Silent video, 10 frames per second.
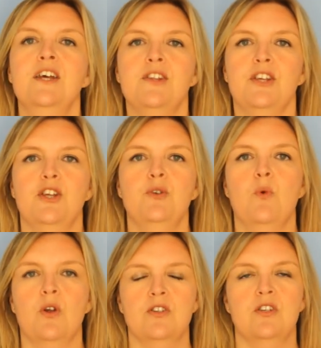that you
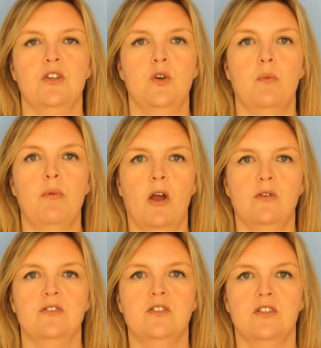want your
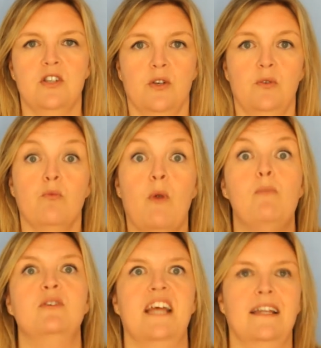post to
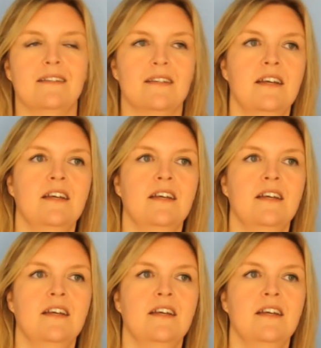represent.